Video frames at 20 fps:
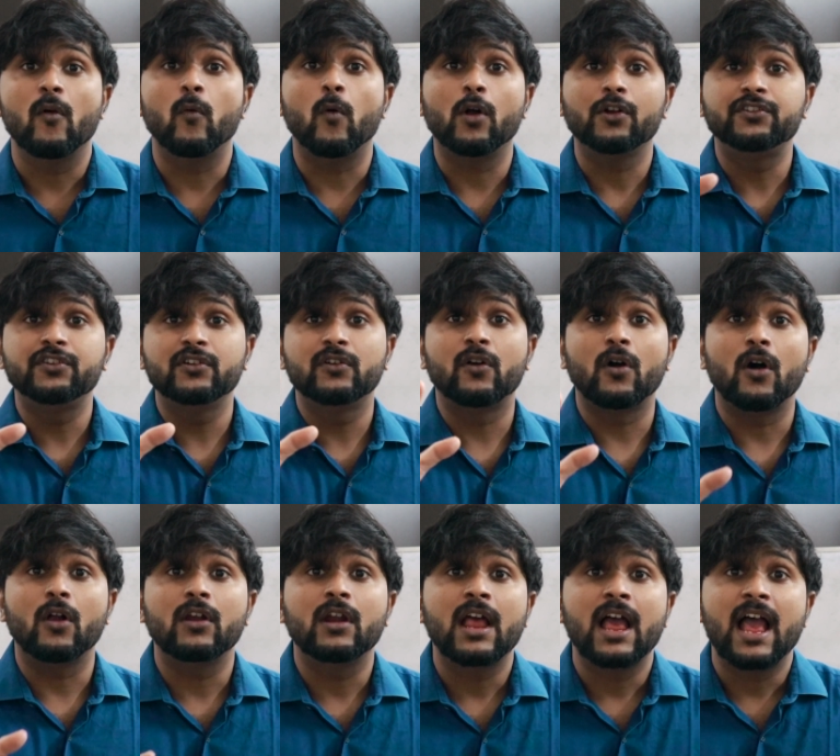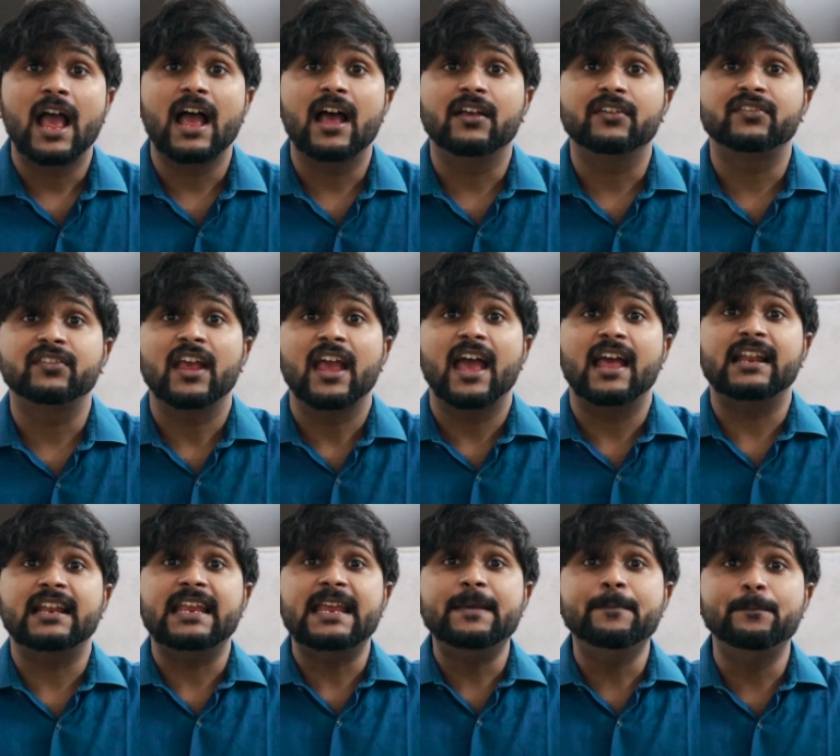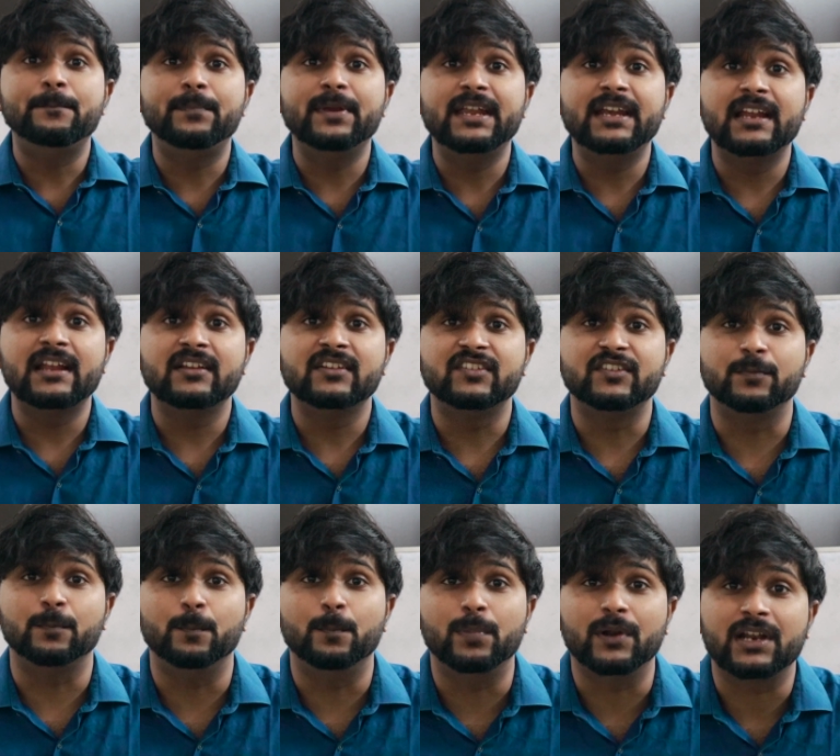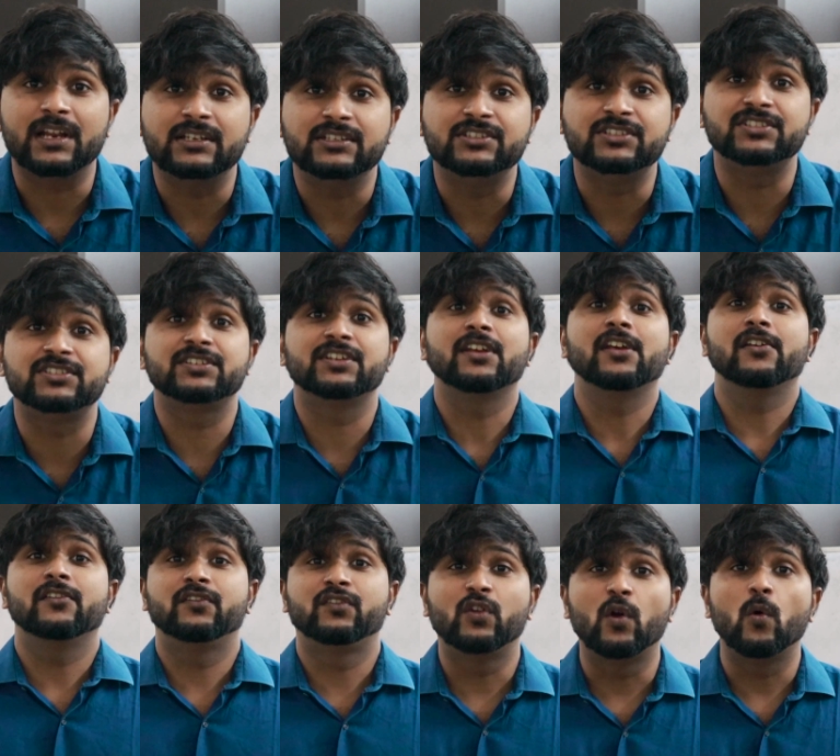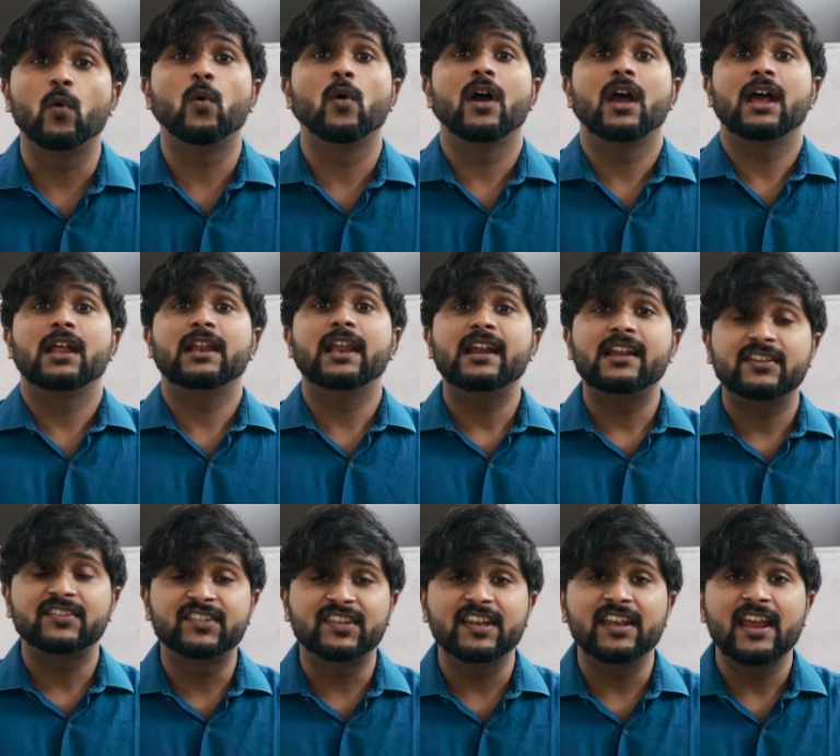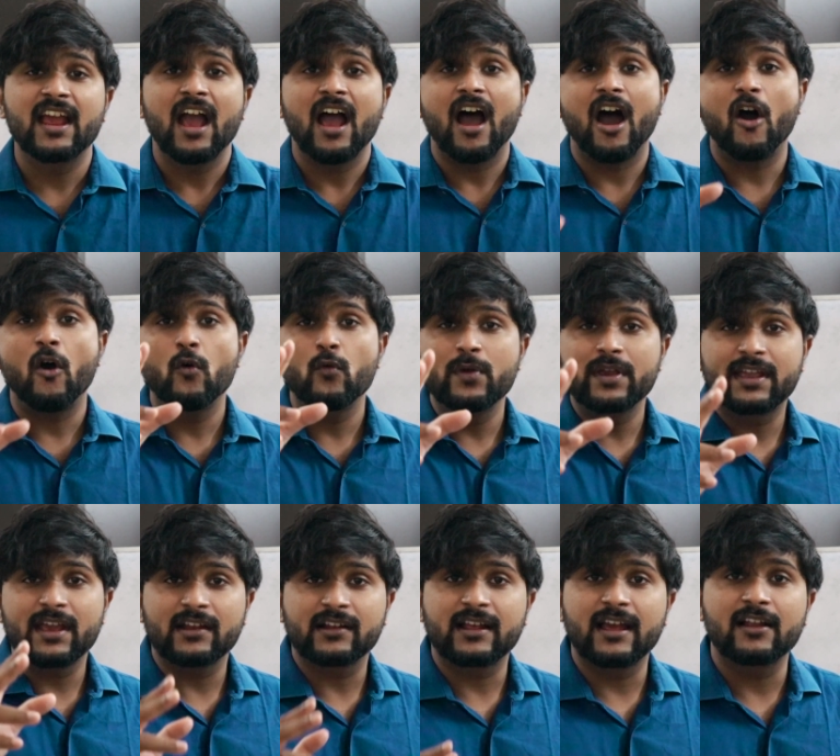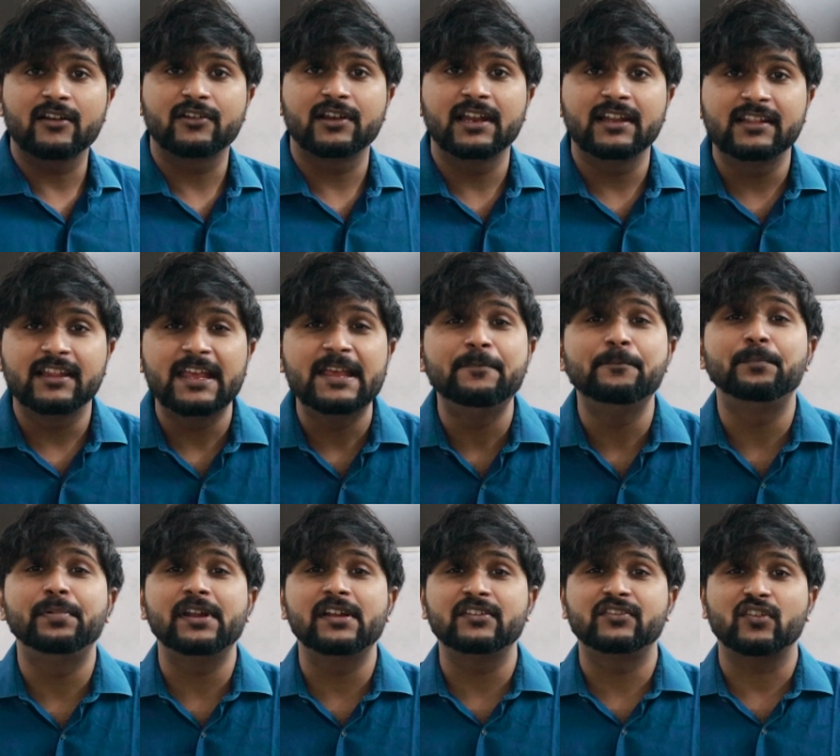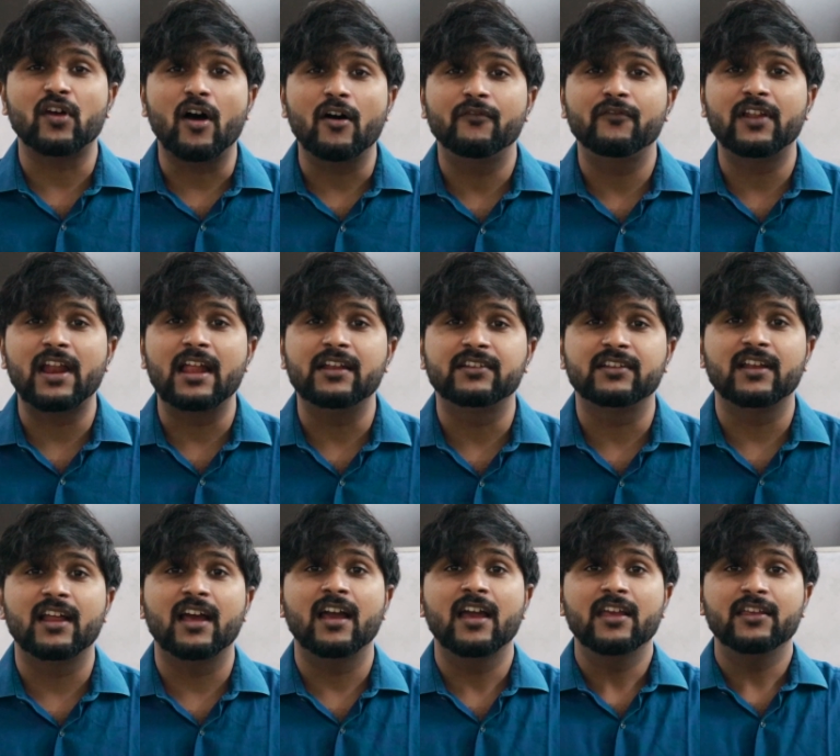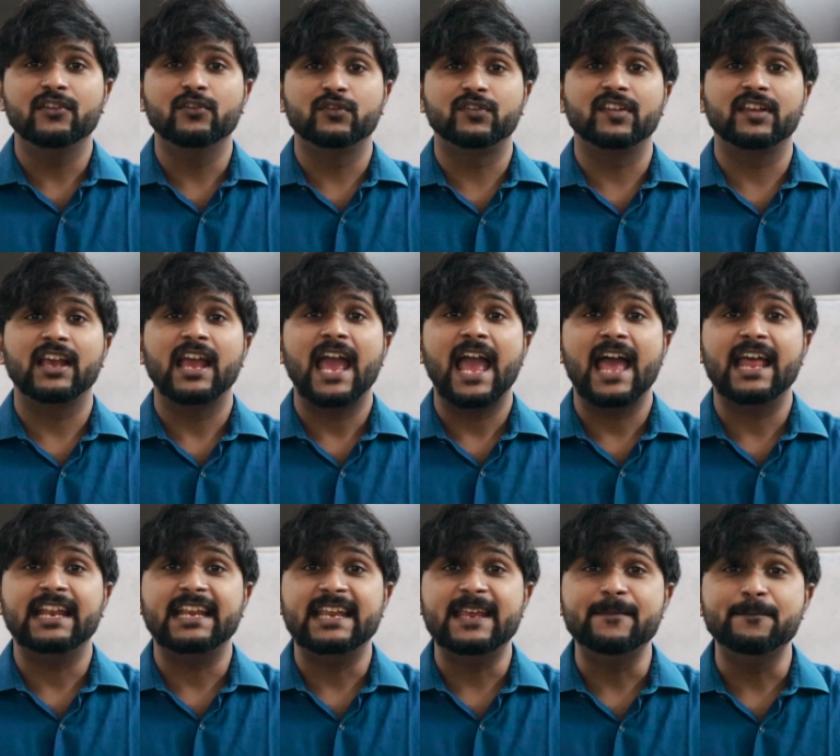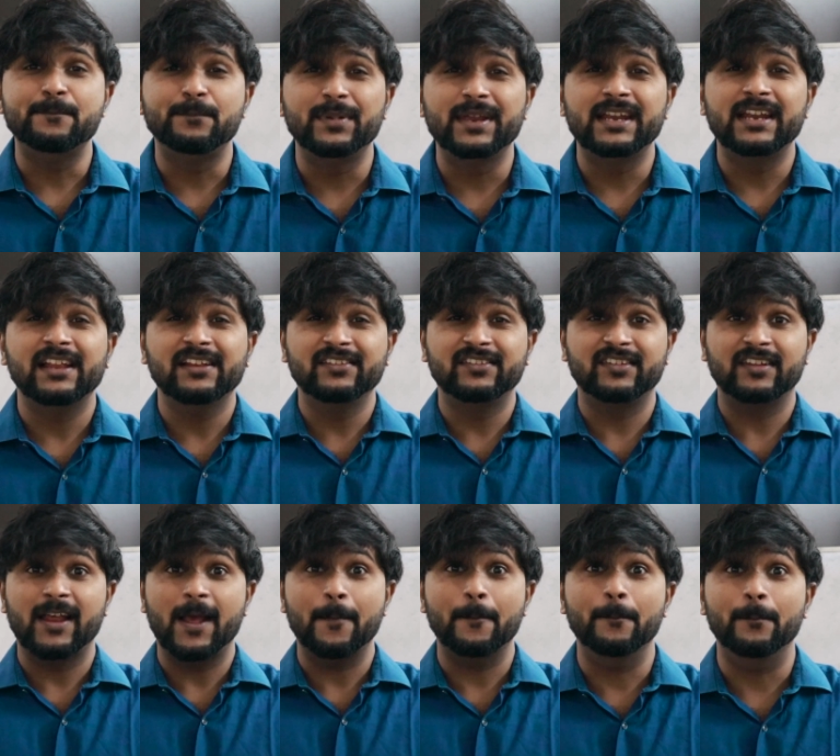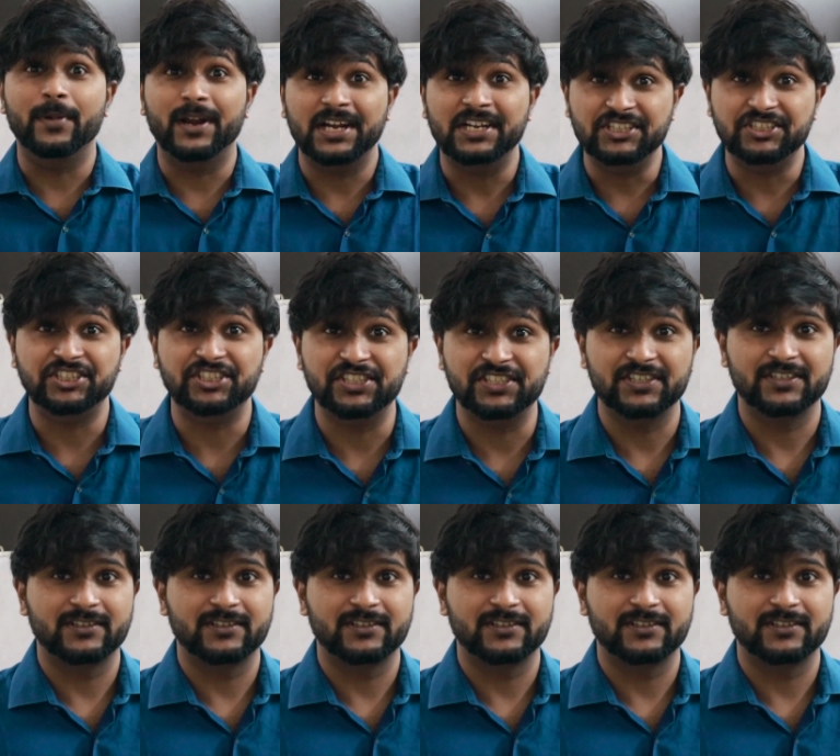what you call as an impedance bridge. So let us see how we can calculate the impedance of an antenna using an impedance bridge.